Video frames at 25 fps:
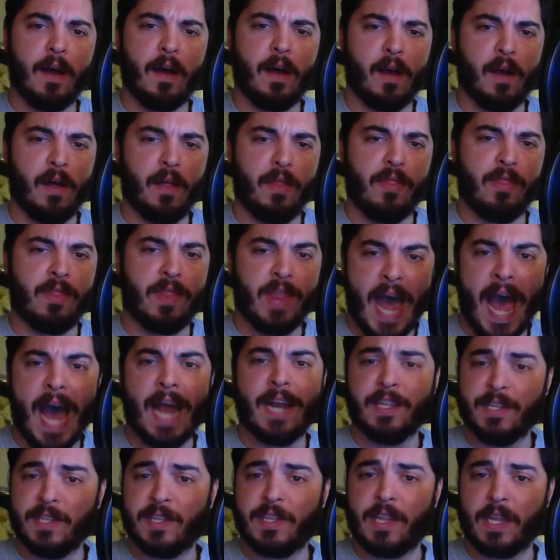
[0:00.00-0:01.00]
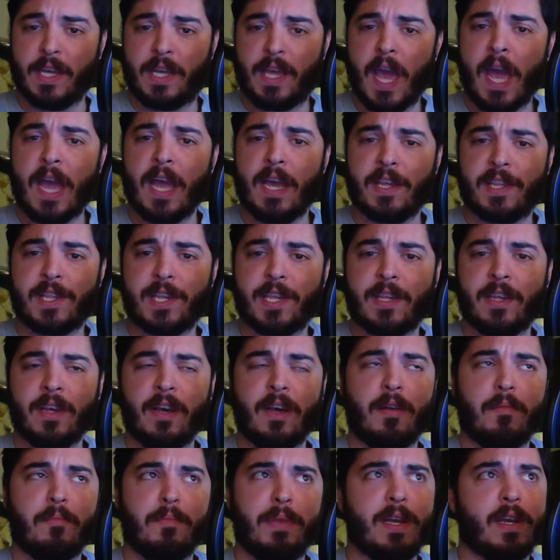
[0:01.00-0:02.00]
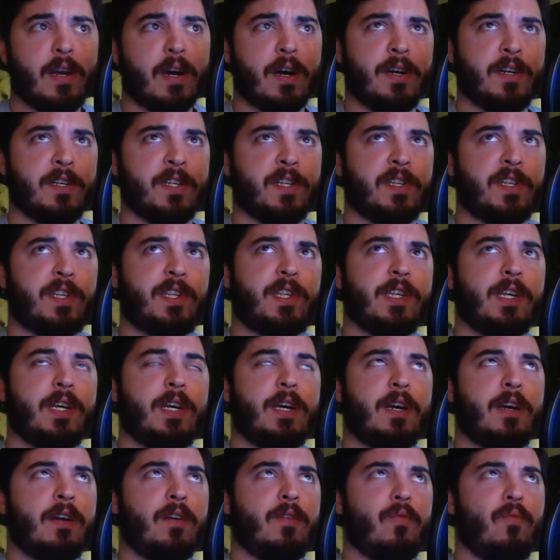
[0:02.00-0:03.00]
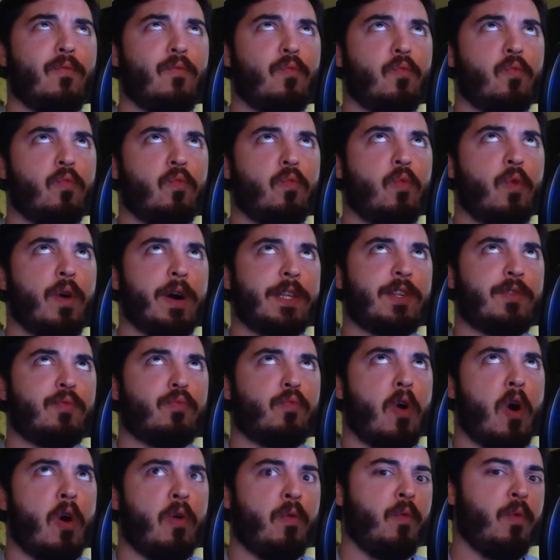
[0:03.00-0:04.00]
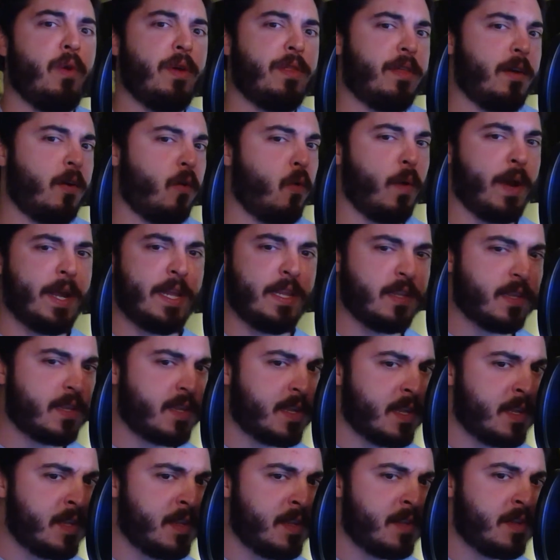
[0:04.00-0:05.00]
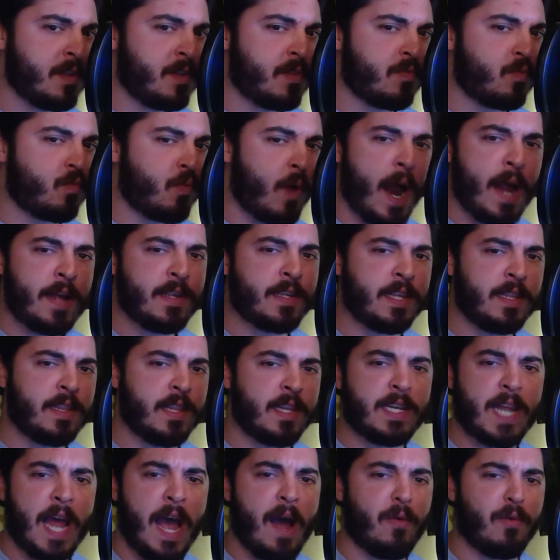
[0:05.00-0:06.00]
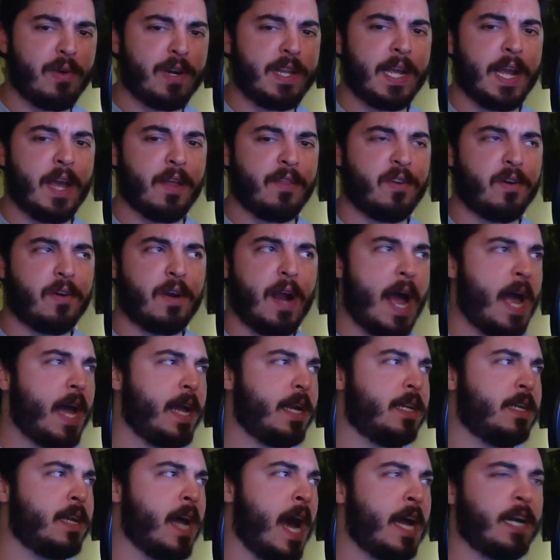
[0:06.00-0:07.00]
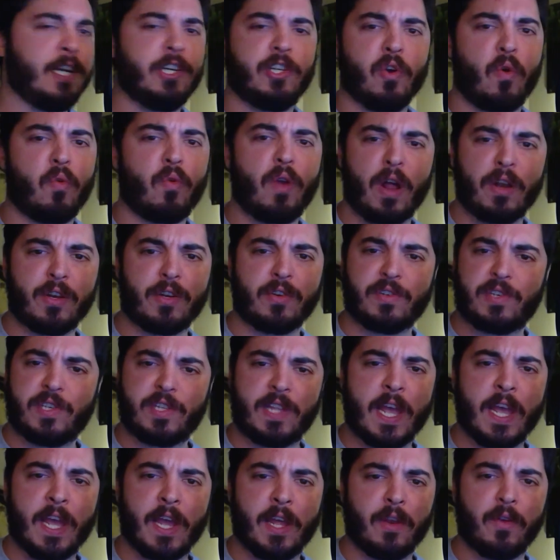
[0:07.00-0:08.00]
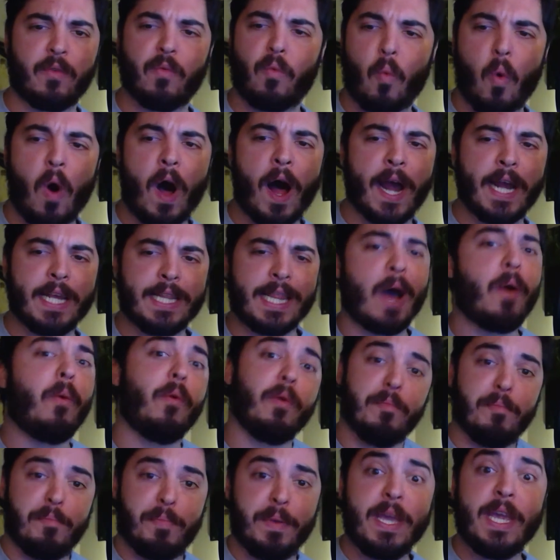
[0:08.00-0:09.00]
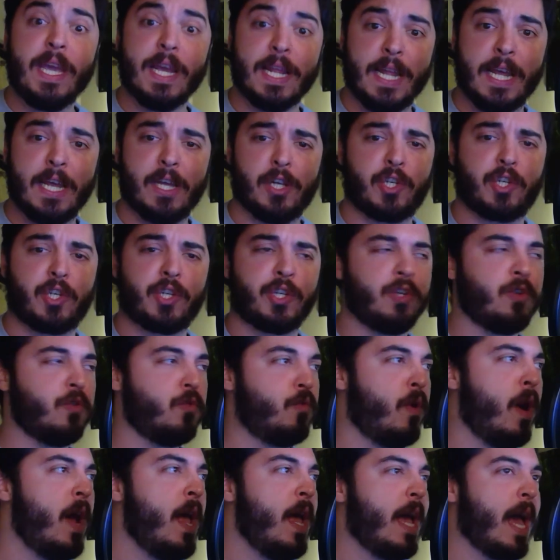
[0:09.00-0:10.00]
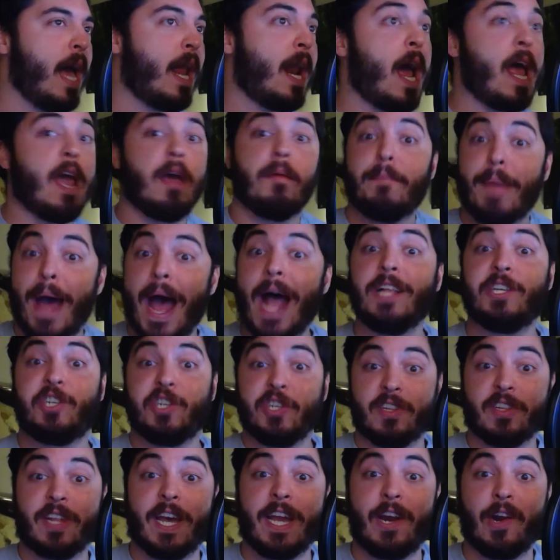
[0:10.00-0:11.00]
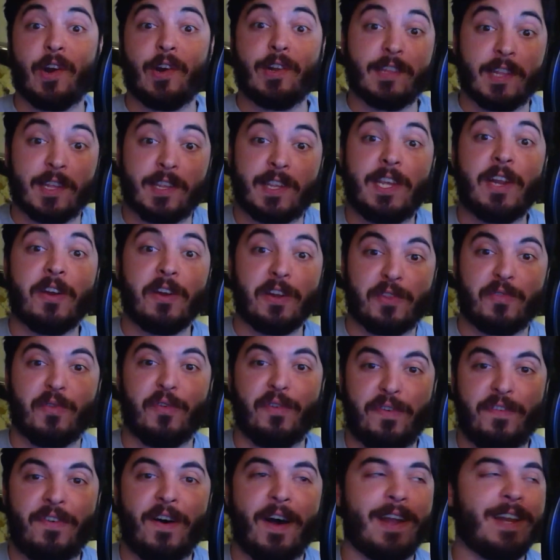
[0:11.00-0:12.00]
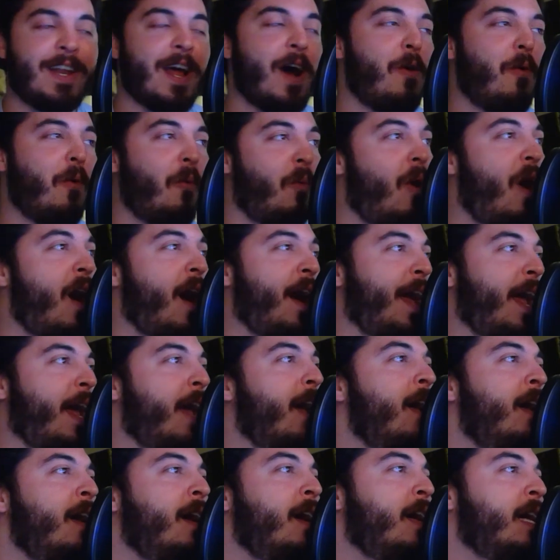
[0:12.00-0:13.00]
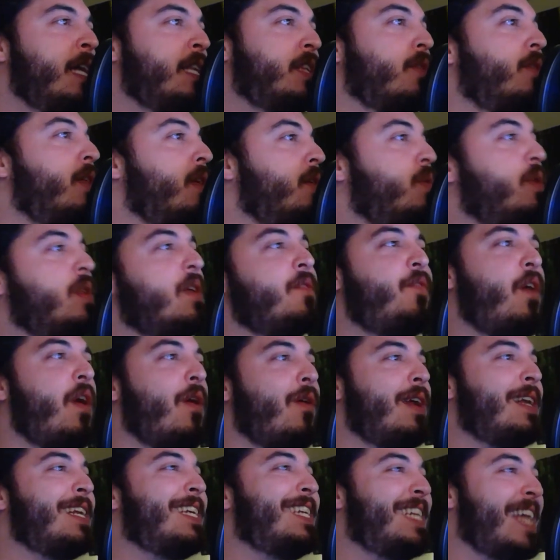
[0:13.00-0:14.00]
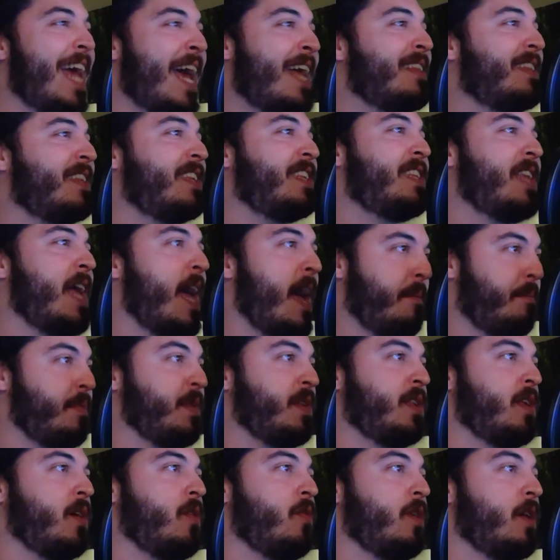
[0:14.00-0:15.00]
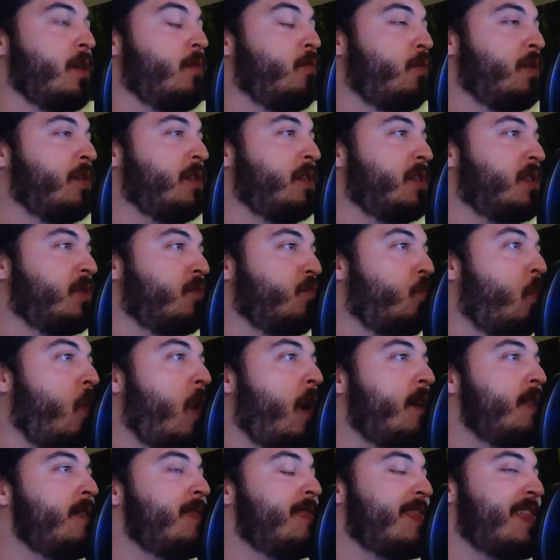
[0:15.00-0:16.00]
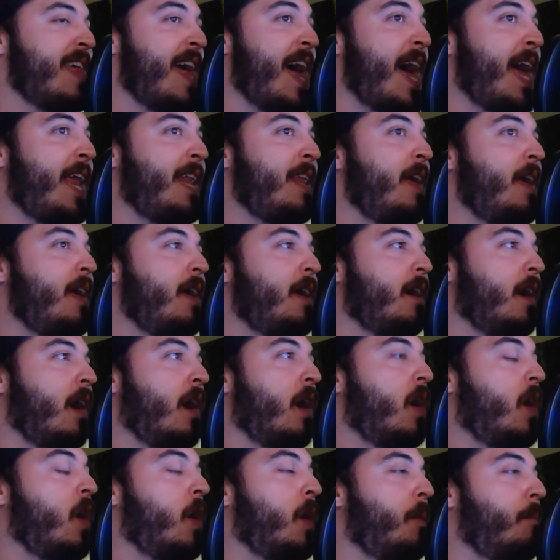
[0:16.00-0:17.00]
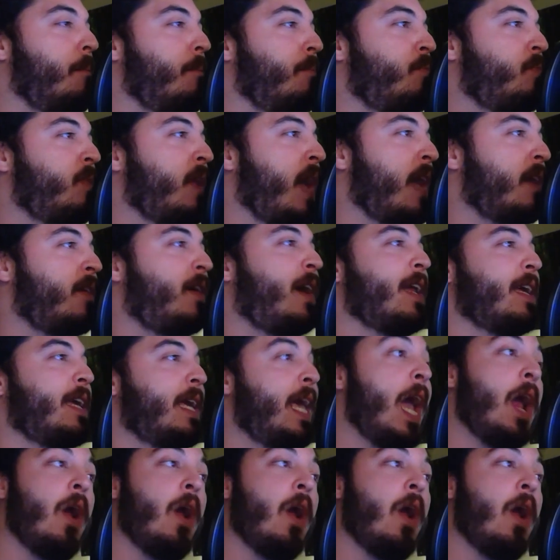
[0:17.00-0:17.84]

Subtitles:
that is the case, because what's wrong with acquaintances rising the tower together? I don't understand why that would be an issue, and I imagine later in the series we'll find out why. So this was a very dense episode. It was one that had a lot of